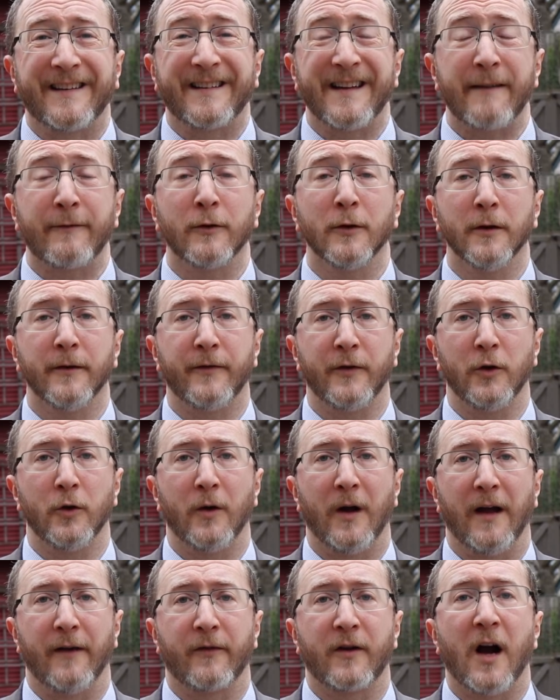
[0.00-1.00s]
several of
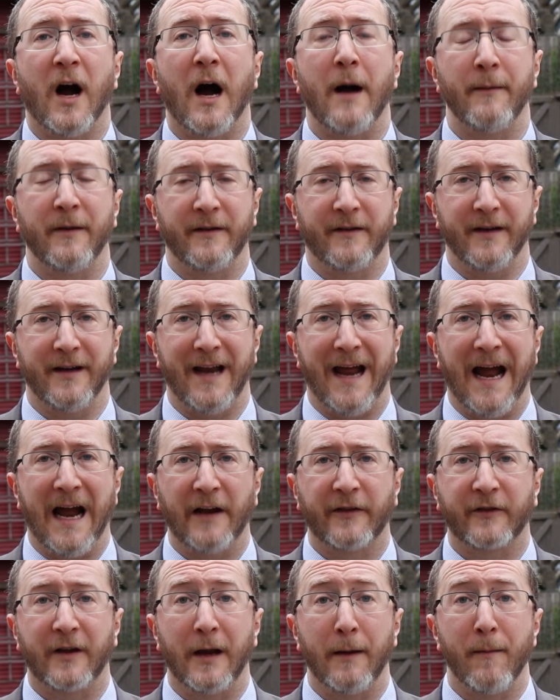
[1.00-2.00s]
you have commented
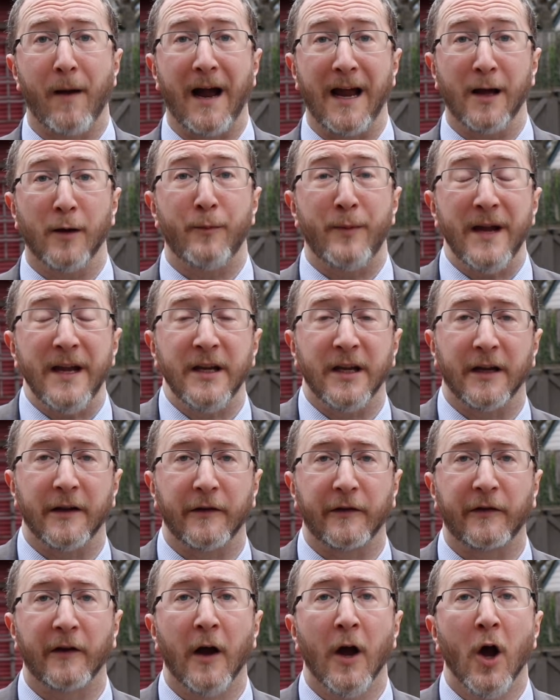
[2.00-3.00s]
asking my
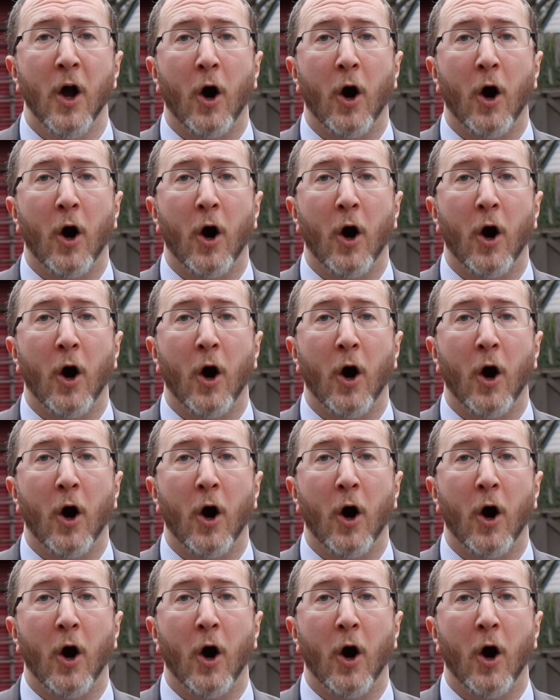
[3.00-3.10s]
opinions